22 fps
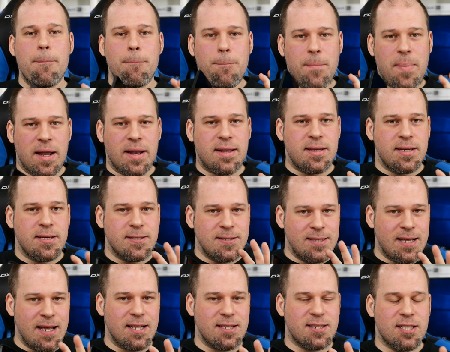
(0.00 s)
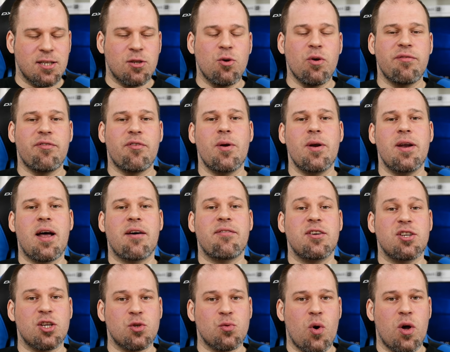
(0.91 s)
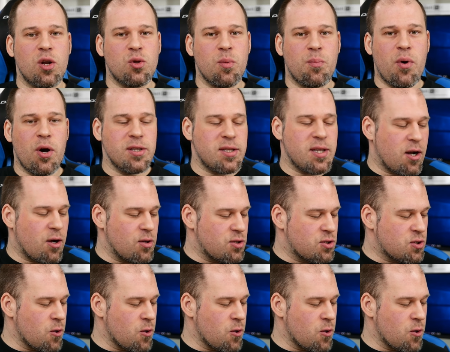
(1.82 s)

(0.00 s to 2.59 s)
But that's it, good for enough. I just wanted to point that out.